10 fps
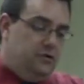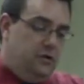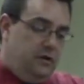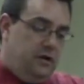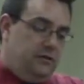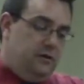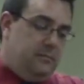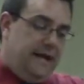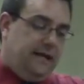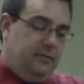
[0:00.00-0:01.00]
Judith and
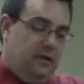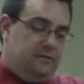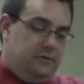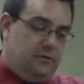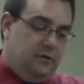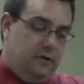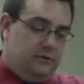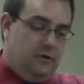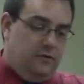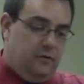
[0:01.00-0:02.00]
Maccabees and so on and
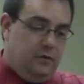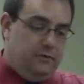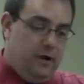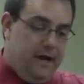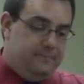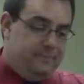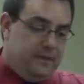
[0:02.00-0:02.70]
so forth, right?